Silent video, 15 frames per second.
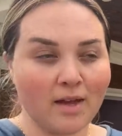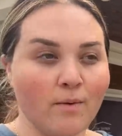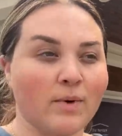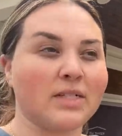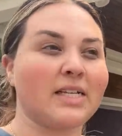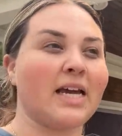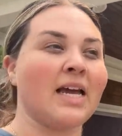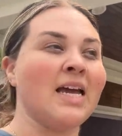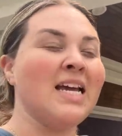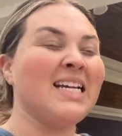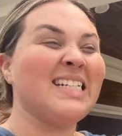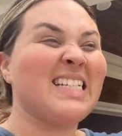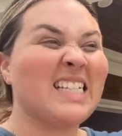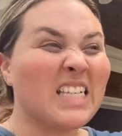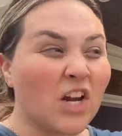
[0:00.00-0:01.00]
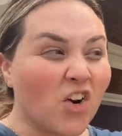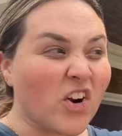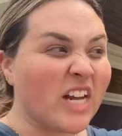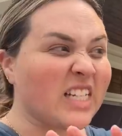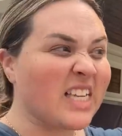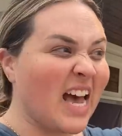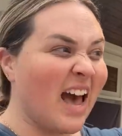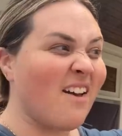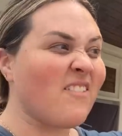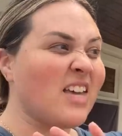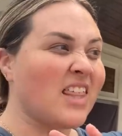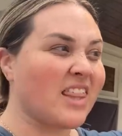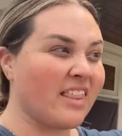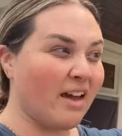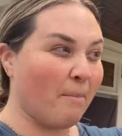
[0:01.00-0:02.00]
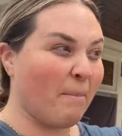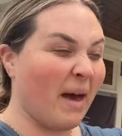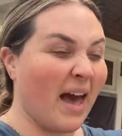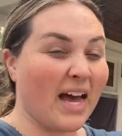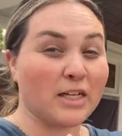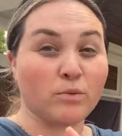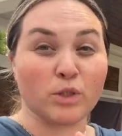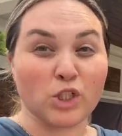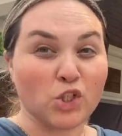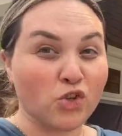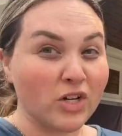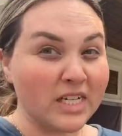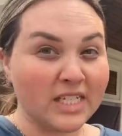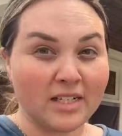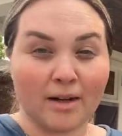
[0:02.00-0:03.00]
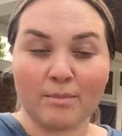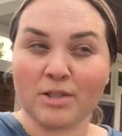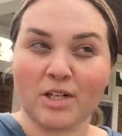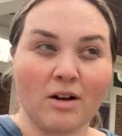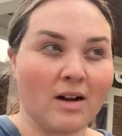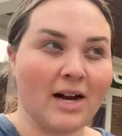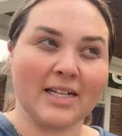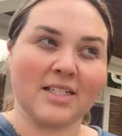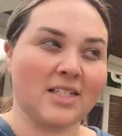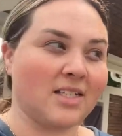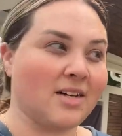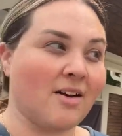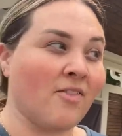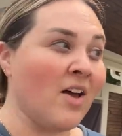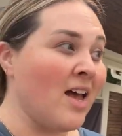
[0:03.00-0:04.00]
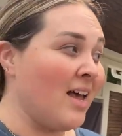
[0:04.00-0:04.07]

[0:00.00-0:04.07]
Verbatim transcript: It was a serious, heavy, thick patch with tree stumps and all kinds of stuff.